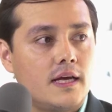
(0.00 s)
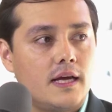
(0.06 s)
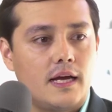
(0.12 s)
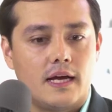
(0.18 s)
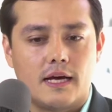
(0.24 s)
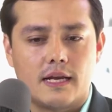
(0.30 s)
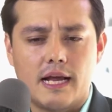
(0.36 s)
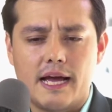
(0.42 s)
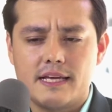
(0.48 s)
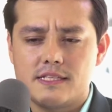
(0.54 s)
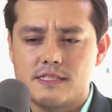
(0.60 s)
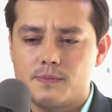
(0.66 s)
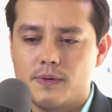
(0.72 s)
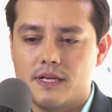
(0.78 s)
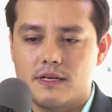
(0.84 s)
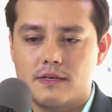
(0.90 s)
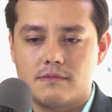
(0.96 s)
And I
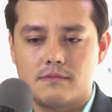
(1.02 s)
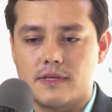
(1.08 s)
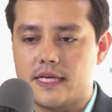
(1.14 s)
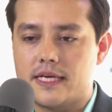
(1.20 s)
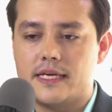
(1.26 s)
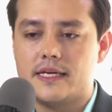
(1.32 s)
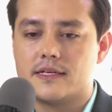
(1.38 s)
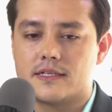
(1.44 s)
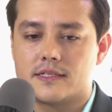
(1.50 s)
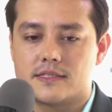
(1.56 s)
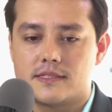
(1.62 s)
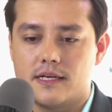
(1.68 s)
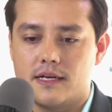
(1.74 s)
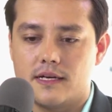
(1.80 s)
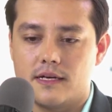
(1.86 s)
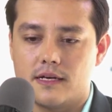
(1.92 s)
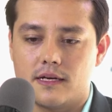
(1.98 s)
spent years
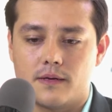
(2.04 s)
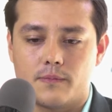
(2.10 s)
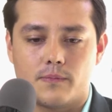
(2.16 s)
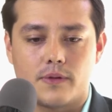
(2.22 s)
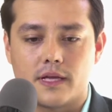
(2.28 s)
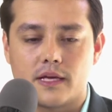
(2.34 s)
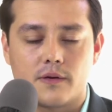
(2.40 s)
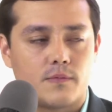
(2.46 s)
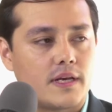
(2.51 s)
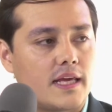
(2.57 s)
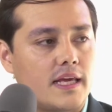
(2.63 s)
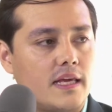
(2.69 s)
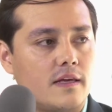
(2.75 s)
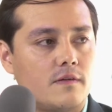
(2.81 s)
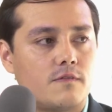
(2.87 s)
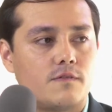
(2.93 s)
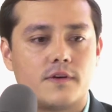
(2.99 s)
playing with
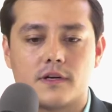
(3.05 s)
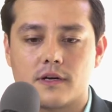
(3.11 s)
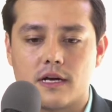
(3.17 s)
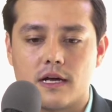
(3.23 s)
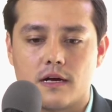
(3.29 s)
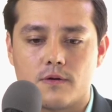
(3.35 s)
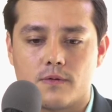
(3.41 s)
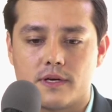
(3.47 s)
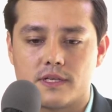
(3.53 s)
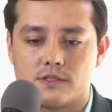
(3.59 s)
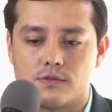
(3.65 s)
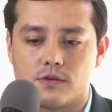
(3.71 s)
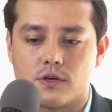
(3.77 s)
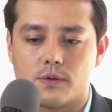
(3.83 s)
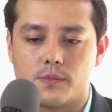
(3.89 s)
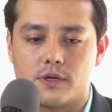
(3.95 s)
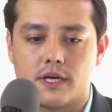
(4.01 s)
him, figuring out ways
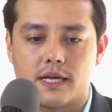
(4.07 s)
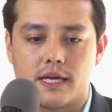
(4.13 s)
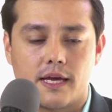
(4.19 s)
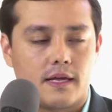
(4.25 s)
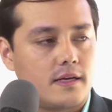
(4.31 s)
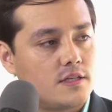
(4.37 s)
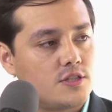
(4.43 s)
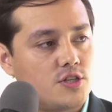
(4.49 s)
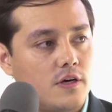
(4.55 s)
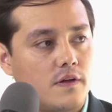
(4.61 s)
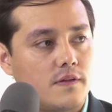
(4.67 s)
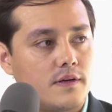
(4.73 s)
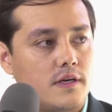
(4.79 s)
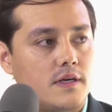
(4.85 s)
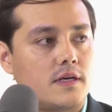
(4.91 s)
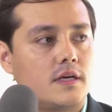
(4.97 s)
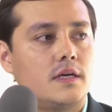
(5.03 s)
to communicate each
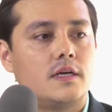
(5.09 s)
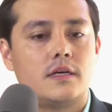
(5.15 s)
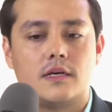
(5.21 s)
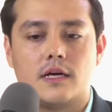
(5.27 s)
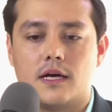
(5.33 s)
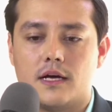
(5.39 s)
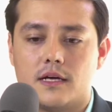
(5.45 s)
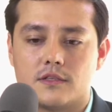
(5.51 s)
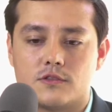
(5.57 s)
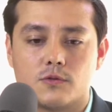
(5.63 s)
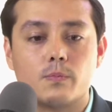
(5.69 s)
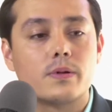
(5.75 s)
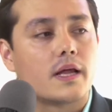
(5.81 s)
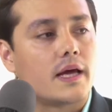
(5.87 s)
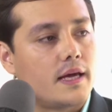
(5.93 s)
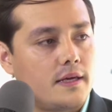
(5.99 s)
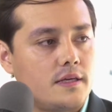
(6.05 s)
other, to
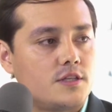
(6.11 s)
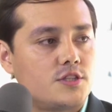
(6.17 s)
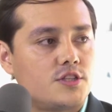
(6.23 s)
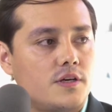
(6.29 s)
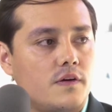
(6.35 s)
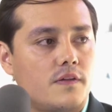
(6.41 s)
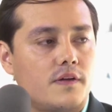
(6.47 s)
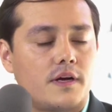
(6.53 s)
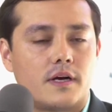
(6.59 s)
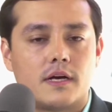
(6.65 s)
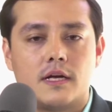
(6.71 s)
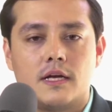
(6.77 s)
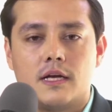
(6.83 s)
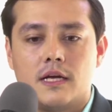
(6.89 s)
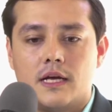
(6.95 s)
play each other.